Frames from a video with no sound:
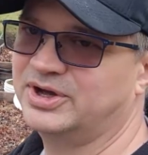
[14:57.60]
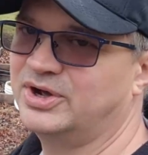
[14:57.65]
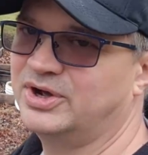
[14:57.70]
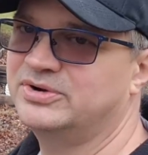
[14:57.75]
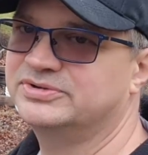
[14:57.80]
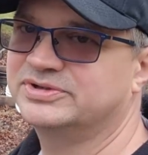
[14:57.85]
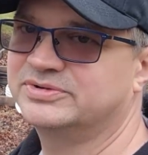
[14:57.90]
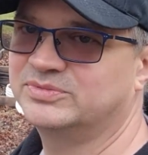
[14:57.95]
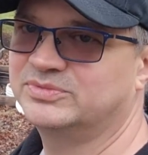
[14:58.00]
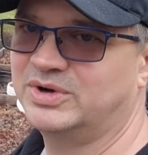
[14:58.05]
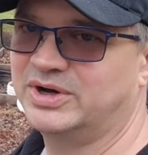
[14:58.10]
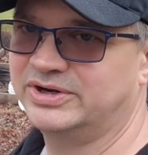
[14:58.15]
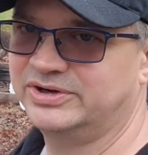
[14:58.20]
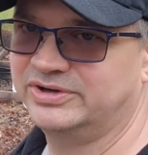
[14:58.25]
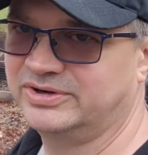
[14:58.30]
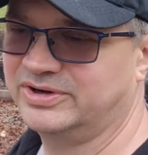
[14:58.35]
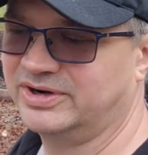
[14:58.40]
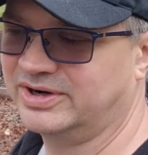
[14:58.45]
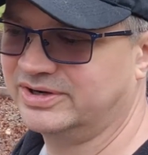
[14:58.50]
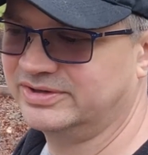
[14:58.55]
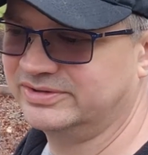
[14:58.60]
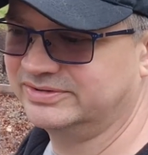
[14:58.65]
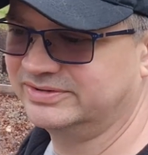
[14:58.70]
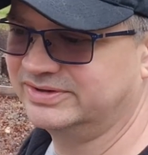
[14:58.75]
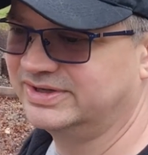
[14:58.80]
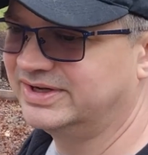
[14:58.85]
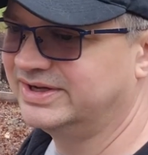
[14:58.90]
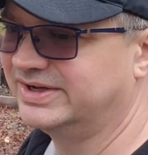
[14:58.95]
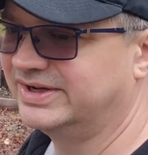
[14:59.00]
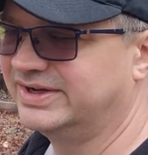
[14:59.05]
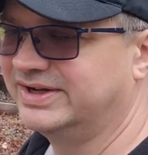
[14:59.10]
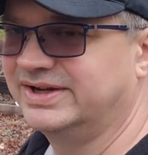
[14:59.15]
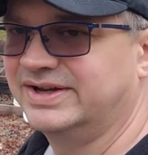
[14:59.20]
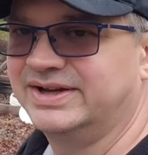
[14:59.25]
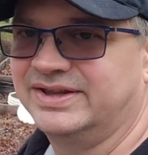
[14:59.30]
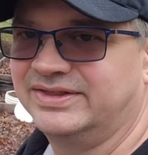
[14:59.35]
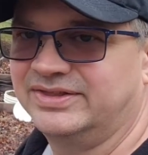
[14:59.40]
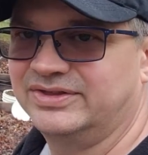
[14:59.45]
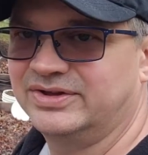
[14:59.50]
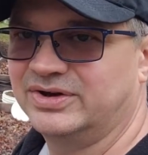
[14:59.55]
hose and water your garden.
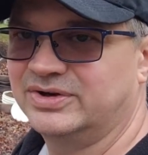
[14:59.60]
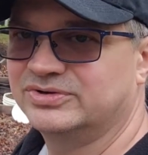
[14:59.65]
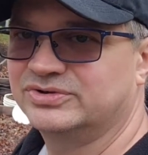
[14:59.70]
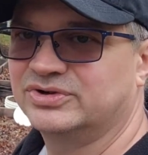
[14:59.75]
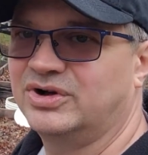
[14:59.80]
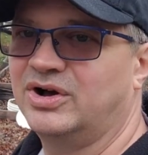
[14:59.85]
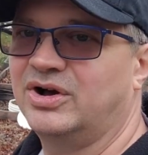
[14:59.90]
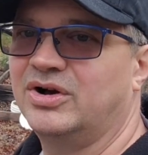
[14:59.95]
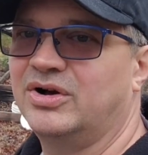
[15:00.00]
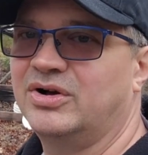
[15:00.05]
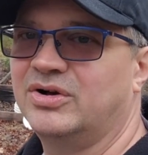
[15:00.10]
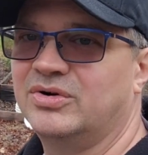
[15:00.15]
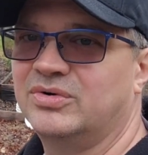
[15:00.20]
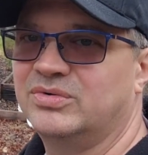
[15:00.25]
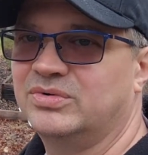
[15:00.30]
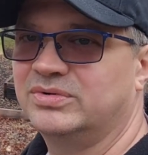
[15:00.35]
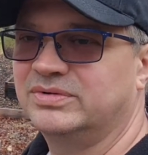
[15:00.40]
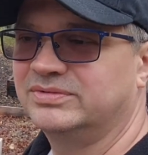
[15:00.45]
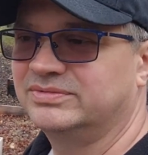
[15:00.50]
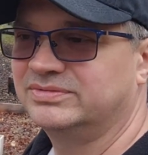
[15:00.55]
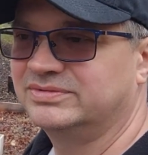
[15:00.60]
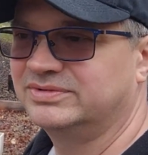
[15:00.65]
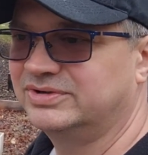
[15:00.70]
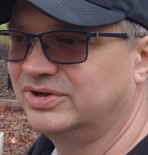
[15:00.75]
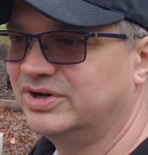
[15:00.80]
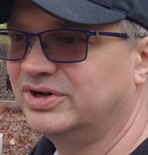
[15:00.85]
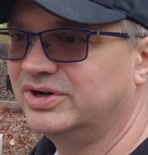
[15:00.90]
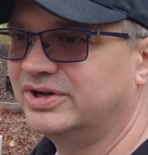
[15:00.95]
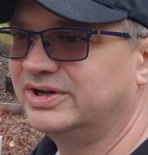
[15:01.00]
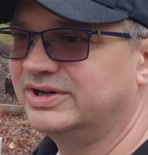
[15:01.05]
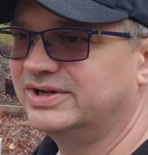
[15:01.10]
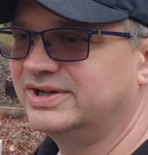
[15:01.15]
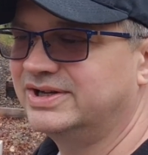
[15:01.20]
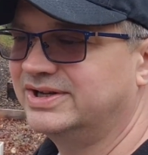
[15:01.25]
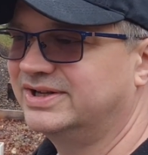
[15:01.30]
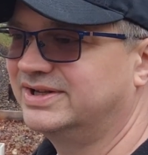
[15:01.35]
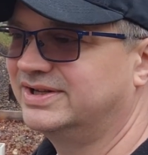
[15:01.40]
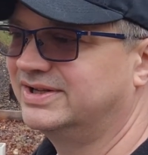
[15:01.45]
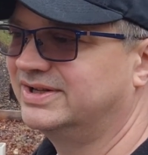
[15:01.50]
Those are all good,